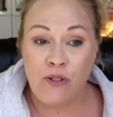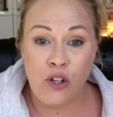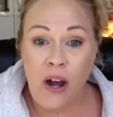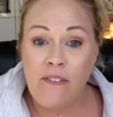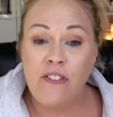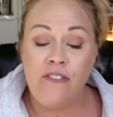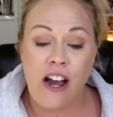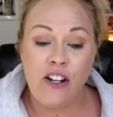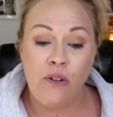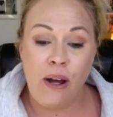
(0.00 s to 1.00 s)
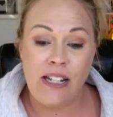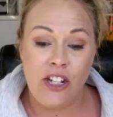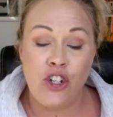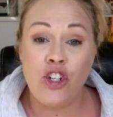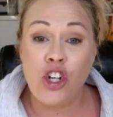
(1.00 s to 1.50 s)
So you have to find a way
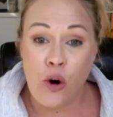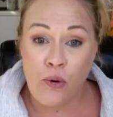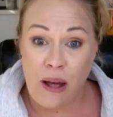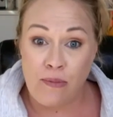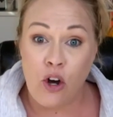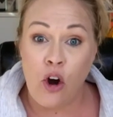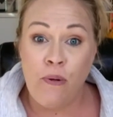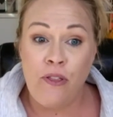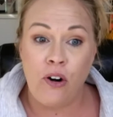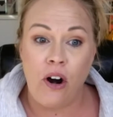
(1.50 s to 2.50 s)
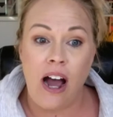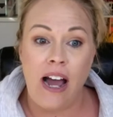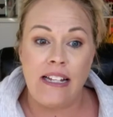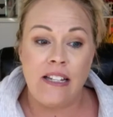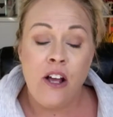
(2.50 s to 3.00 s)
to show them, to open their
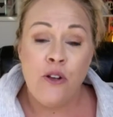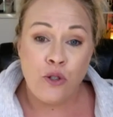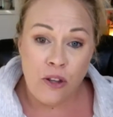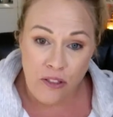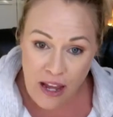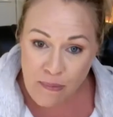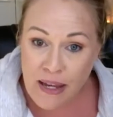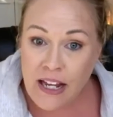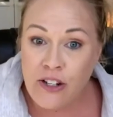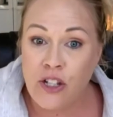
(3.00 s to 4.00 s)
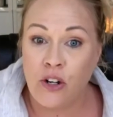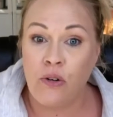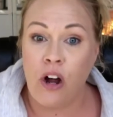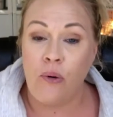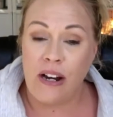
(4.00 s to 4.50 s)
eyes so that they begin to
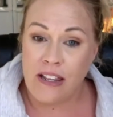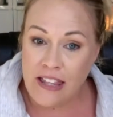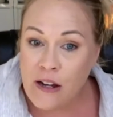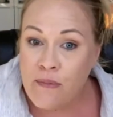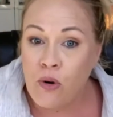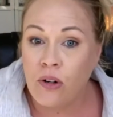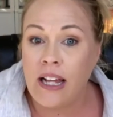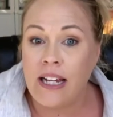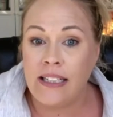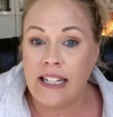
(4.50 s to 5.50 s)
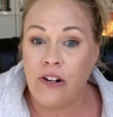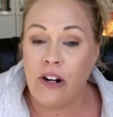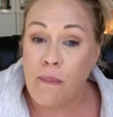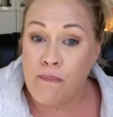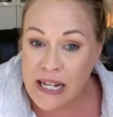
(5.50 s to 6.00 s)
grow and think more like a leader
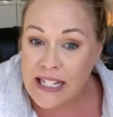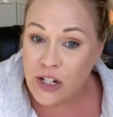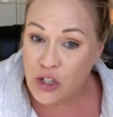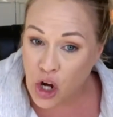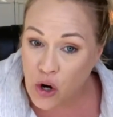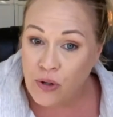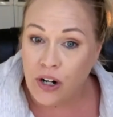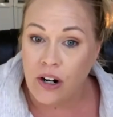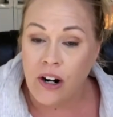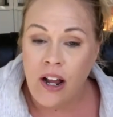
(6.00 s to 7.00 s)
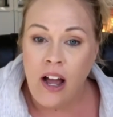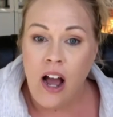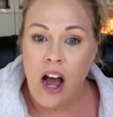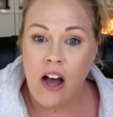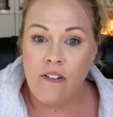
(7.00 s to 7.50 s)
and a business owner
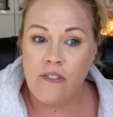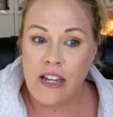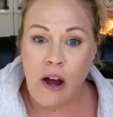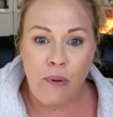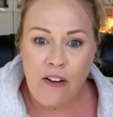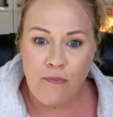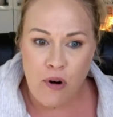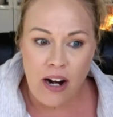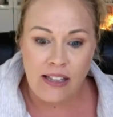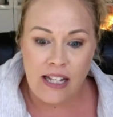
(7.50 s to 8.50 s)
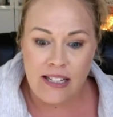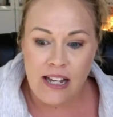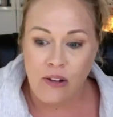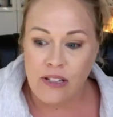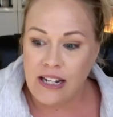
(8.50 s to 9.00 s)
of, yeah, we have product that
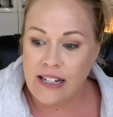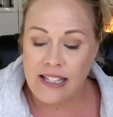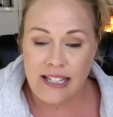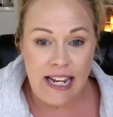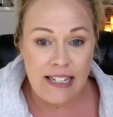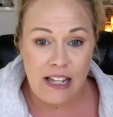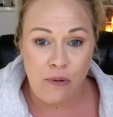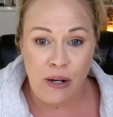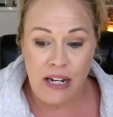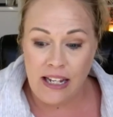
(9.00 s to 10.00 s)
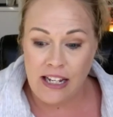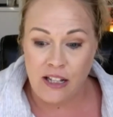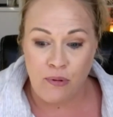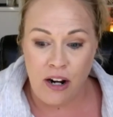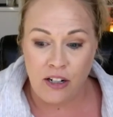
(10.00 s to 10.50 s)
sells and it stinks that we didn't get
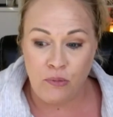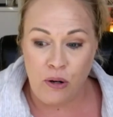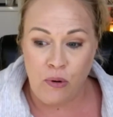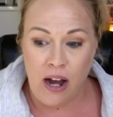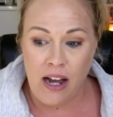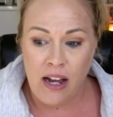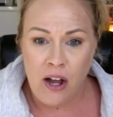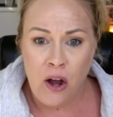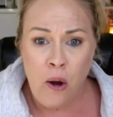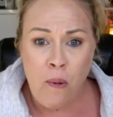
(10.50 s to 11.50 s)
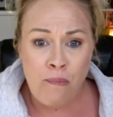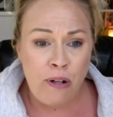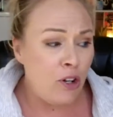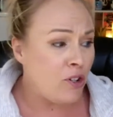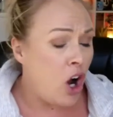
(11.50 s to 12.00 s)
the product we want,
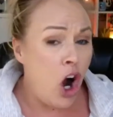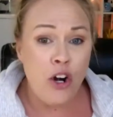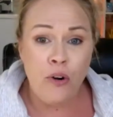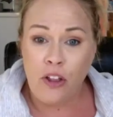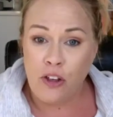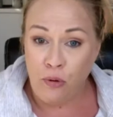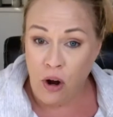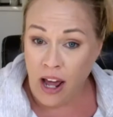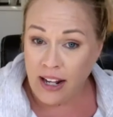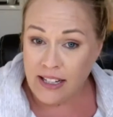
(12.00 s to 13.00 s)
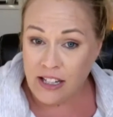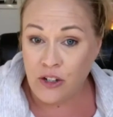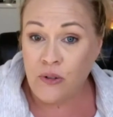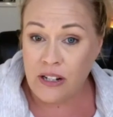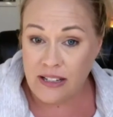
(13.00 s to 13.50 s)
but there's a hundred other products that
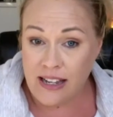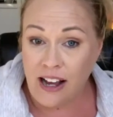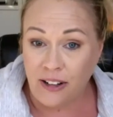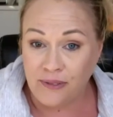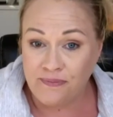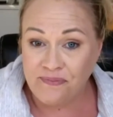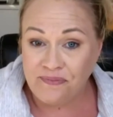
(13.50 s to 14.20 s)
you can sell.